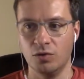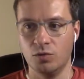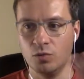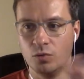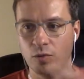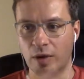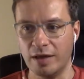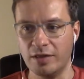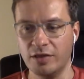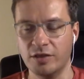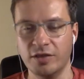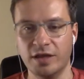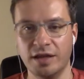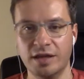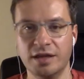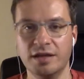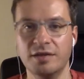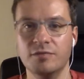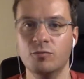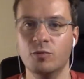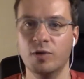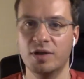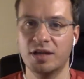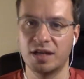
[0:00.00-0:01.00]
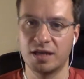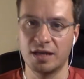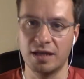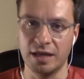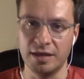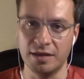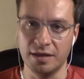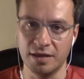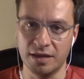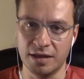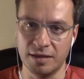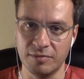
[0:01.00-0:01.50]
rather than risk
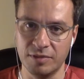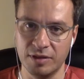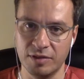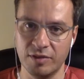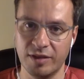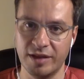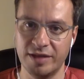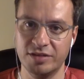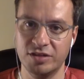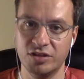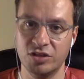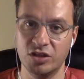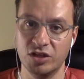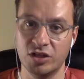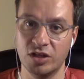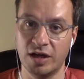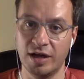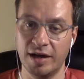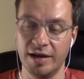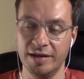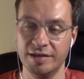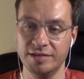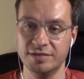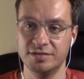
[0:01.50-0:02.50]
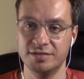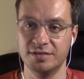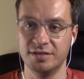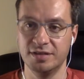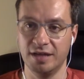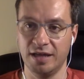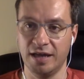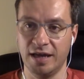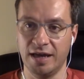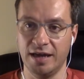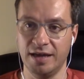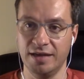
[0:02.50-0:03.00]
sending something late to the client
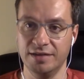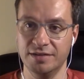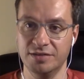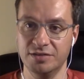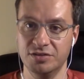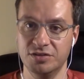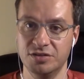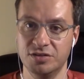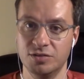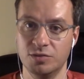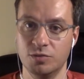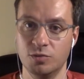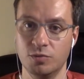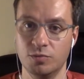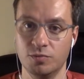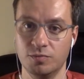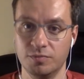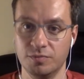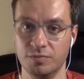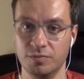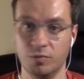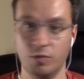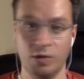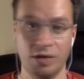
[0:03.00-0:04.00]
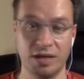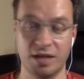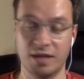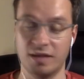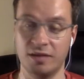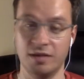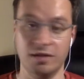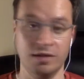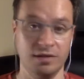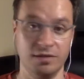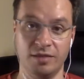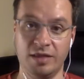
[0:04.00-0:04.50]
and risk
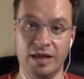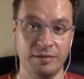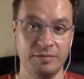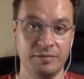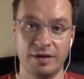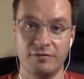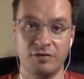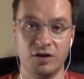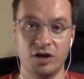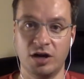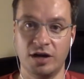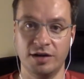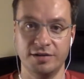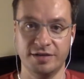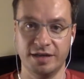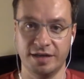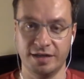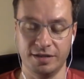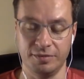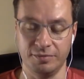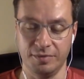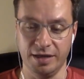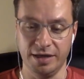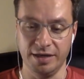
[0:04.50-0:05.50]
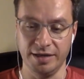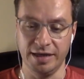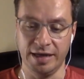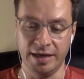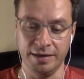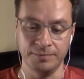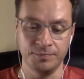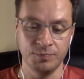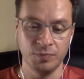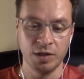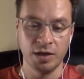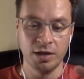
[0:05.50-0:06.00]
them never contacting me again.
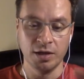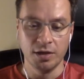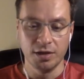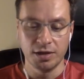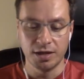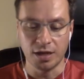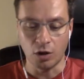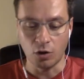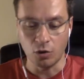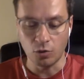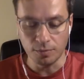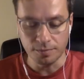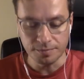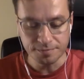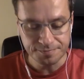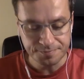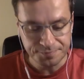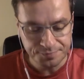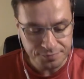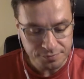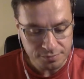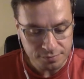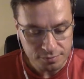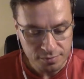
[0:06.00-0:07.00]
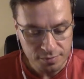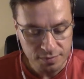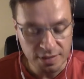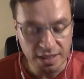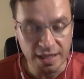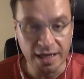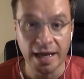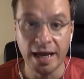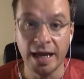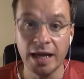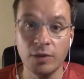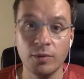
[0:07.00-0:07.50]
So
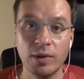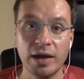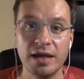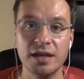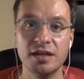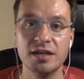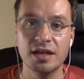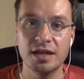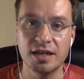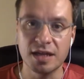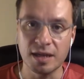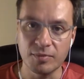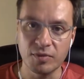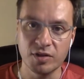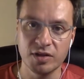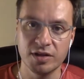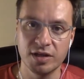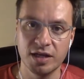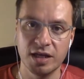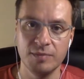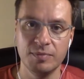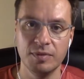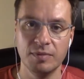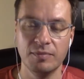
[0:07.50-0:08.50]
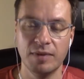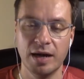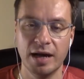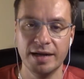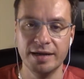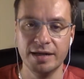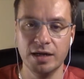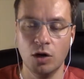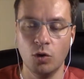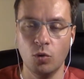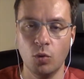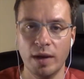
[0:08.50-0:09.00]
anyway, it's just something to keep in
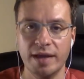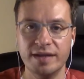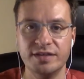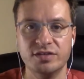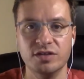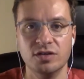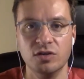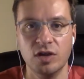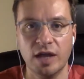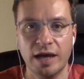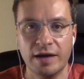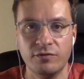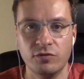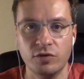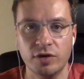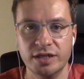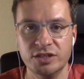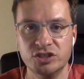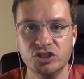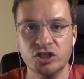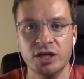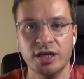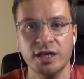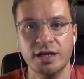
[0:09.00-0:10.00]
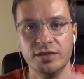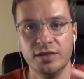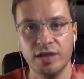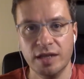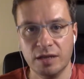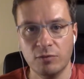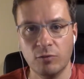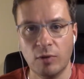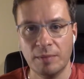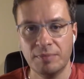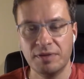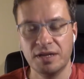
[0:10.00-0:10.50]
mind, a way to leverage
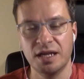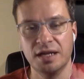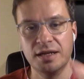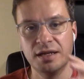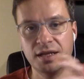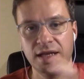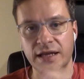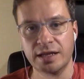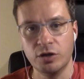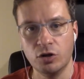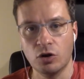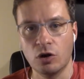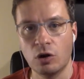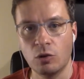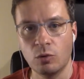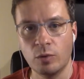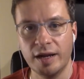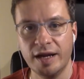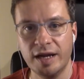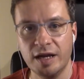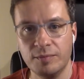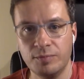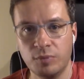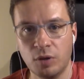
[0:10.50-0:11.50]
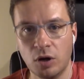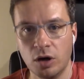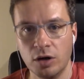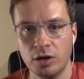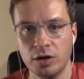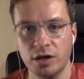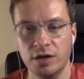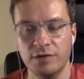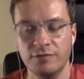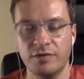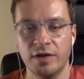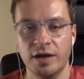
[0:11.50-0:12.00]
these websites that you're already a
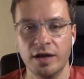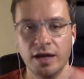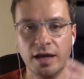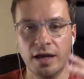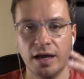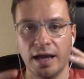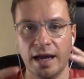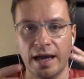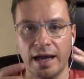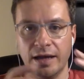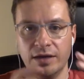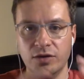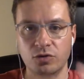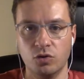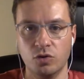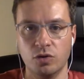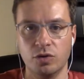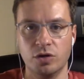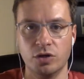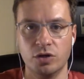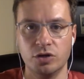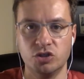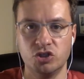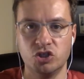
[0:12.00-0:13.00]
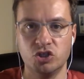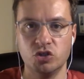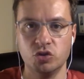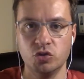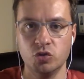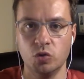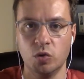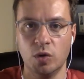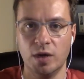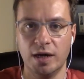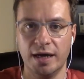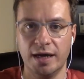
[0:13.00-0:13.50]
part of in order
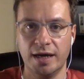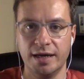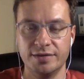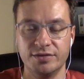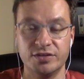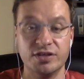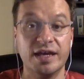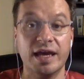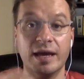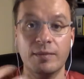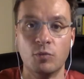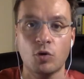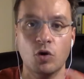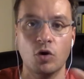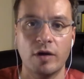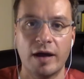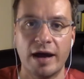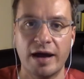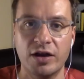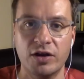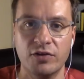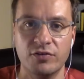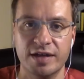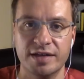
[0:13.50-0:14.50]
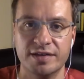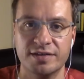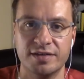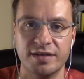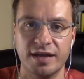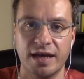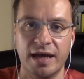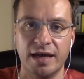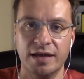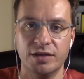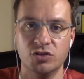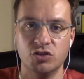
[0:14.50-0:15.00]
to get more out of it,
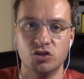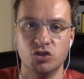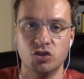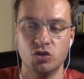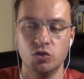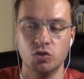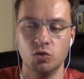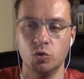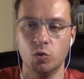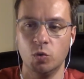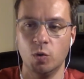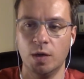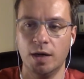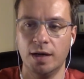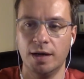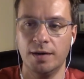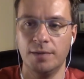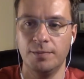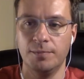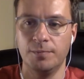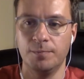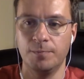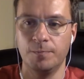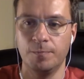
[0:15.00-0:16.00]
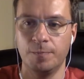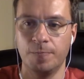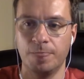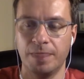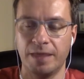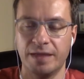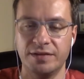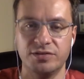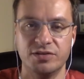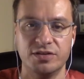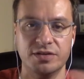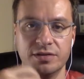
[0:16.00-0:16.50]
and to
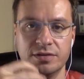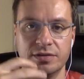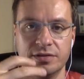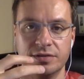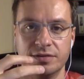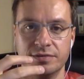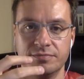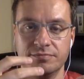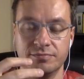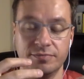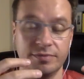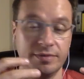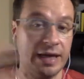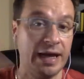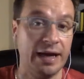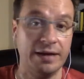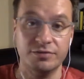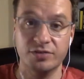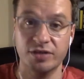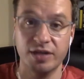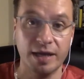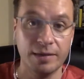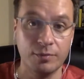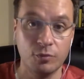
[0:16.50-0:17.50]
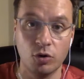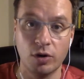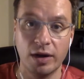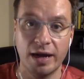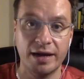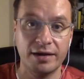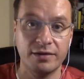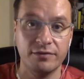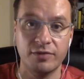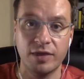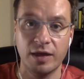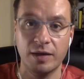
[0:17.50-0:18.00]
get more
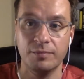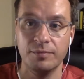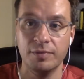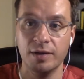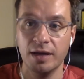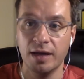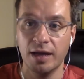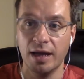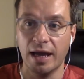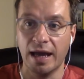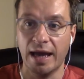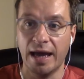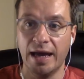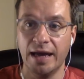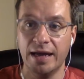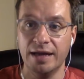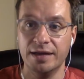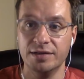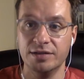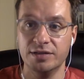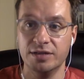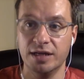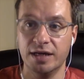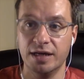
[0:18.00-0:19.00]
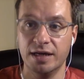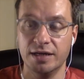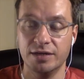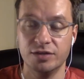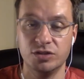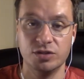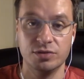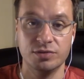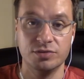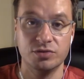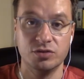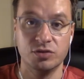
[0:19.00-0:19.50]
out of them, and
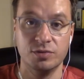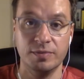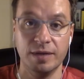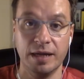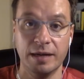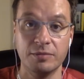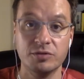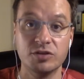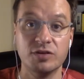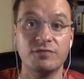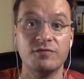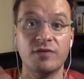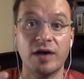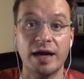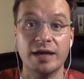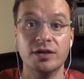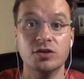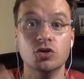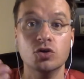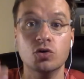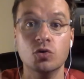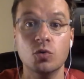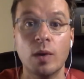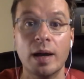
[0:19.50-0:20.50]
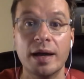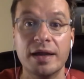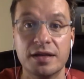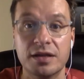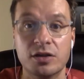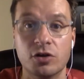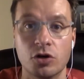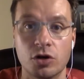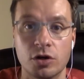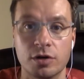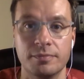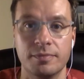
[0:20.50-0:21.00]
to be able to find new ways to
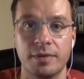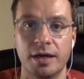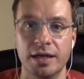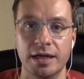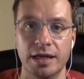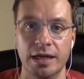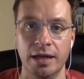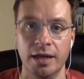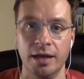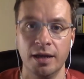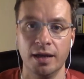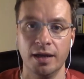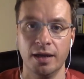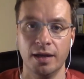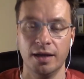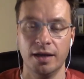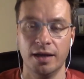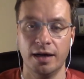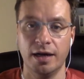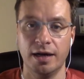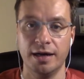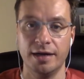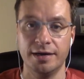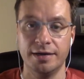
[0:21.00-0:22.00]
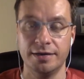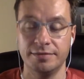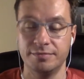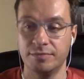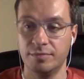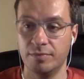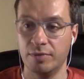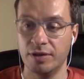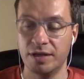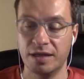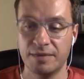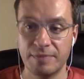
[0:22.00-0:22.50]
earn money.
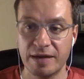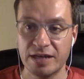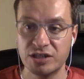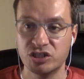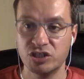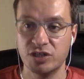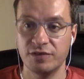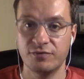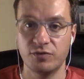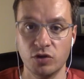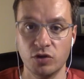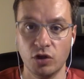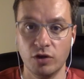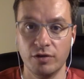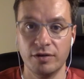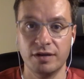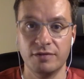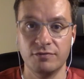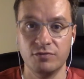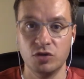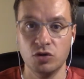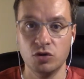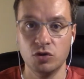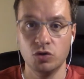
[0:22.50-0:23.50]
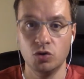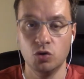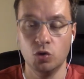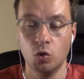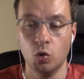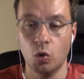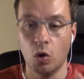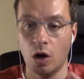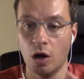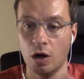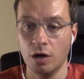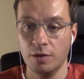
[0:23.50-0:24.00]
Especially those of you
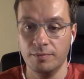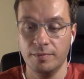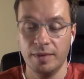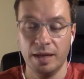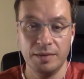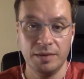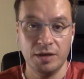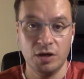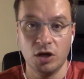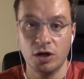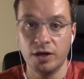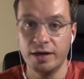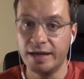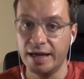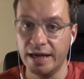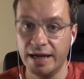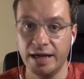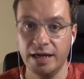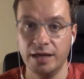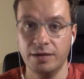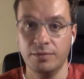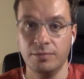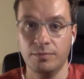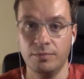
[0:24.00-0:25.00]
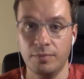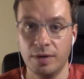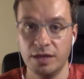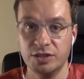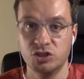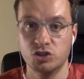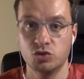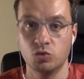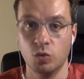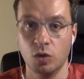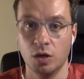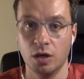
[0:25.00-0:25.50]
who maybe aren't getting
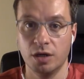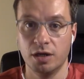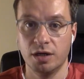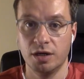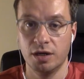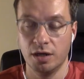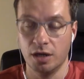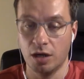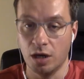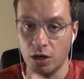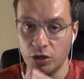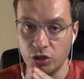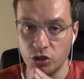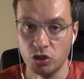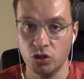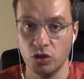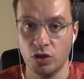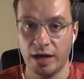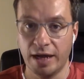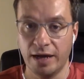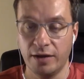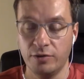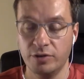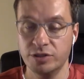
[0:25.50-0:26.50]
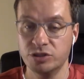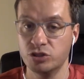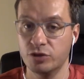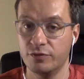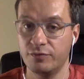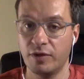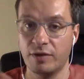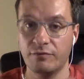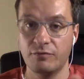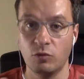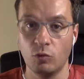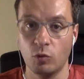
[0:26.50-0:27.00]
much work on your language, or if
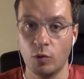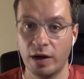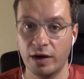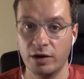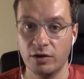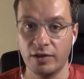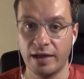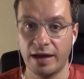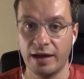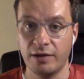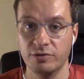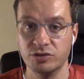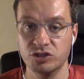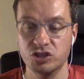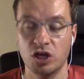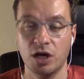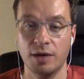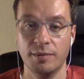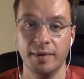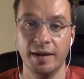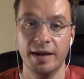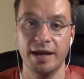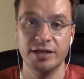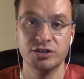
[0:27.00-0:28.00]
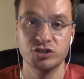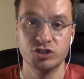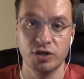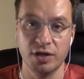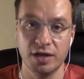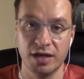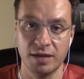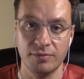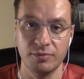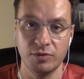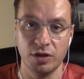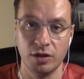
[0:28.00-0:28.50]
you have a rare language combination or
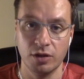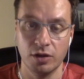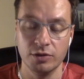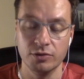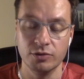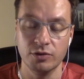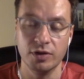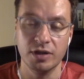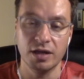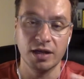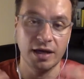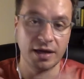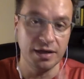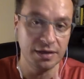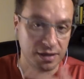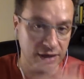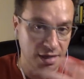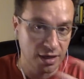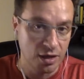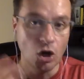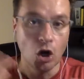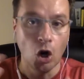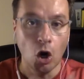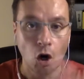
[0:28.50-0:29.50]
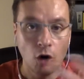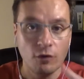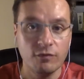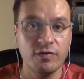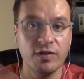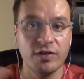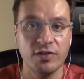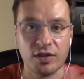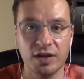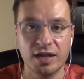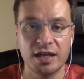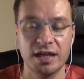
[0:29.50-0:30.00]
something along those lines,
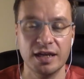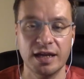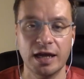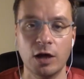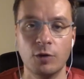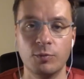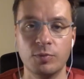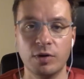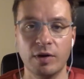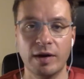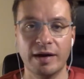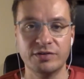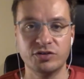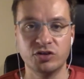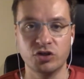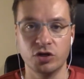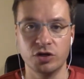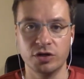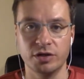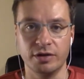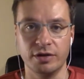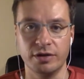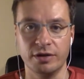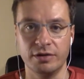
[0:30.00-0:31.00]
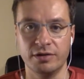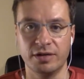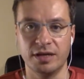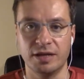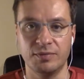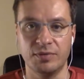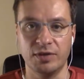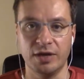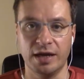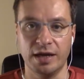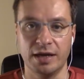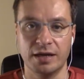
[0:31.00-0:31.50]
hopefully this can help you out to earn a little
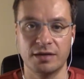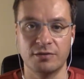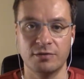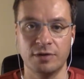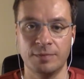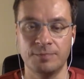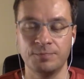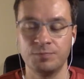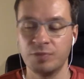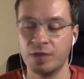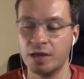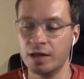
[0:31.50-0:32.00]
something extra.